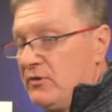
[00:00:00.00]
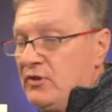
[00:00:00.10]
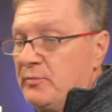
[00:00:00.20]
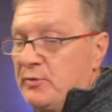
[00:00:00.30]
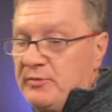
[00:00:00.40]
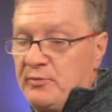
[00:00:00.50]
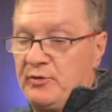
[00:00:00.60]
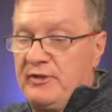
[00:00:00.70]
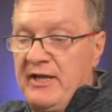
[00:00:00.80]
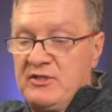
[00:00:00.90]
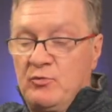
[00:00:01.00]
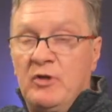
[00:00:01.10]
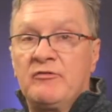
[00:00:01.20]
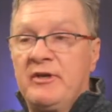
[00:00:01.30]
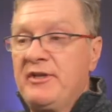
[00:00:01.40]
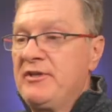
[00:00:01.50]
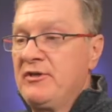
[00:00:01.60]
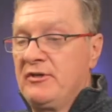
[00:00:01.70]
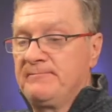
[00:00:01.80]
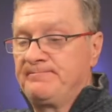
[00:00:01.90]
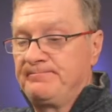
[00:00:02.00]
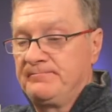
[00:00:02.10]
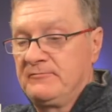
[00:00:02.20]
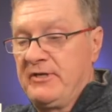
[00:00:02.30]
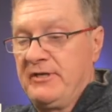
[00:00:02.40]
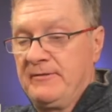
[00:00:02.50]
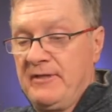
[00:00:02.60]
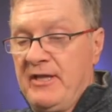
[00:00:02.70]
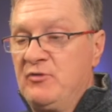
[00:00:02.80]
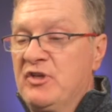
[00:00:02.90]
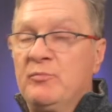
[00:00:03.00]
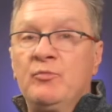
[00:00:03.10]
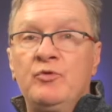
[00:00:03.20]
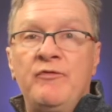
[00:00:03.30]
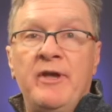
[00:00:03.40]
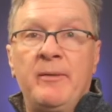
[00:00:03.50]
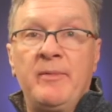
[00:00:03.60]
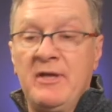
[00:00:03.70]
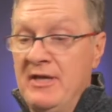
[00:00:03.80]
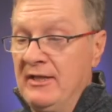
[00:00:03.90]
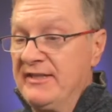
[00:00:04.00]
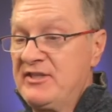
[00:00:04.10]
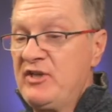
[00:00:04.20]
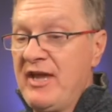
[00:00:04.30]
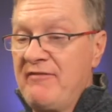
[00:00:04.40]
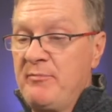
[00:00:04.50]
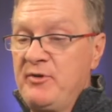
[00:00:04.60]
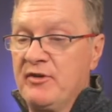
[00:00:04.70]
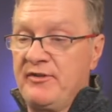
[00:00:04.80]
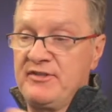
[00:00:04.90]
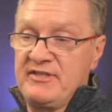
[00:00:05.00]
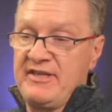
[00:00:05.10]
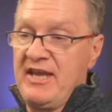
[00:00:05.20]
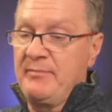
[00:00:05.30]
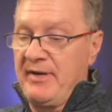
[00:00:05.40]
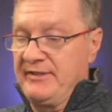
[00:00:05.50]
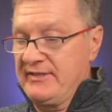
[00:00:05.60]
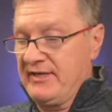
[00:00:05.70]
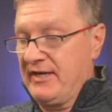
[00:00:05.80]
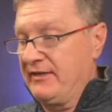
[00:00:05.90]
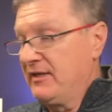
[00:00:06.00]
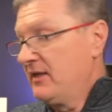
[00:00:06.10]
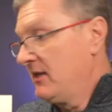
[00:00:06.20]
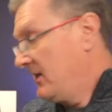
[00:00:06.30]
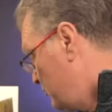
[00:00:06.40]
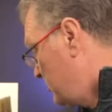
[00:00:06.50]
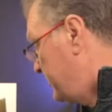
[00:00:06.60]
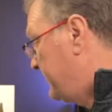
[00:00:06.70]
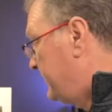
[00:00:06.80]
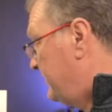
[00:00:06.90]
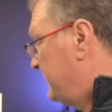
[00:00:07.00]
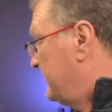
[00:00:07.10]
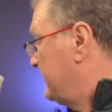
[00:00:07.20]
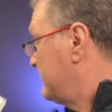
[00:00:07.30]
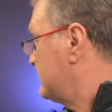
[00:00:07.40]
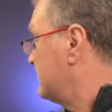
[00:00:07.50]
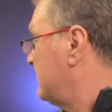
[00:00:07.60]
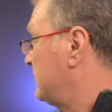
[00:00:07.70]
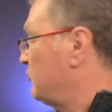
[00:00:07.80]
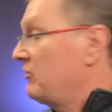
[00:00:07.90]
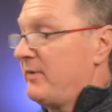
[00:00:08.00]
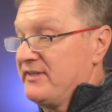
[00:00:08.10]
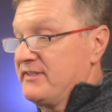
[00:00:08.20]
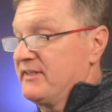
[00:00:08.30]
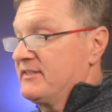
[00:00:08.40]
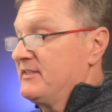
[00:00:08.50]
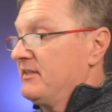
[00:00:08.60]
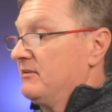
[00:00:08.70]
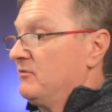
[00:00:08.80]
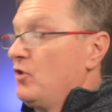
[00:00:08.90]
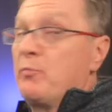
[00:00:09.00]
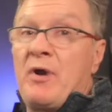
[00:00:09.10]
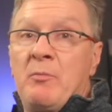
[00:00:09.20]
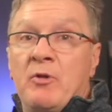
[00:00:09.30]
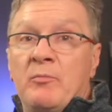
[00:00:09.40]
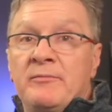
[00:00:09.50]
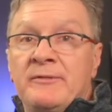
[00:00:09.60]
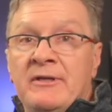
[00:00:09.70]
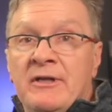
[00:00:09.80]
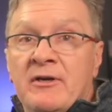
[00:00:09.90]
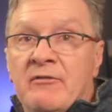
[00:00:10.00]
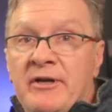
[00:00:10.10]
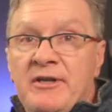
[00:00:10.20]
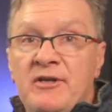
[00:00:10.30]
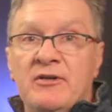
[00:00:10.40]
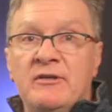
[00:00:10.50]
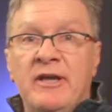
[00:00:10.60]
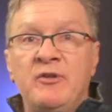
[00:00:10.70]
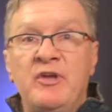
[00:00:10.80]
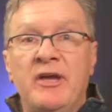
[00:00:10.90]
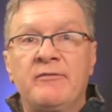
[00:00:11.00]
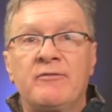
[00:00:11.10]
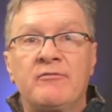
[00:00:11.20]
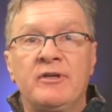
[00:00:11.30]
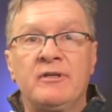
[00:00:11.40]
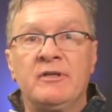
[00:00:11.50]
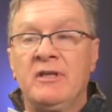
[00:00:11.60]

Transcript: you put another one right here. Right? And you can move them. Let's say you have a bigger, this is 8 by 10, one is 12 by 16, no problem, right here, and you have 3.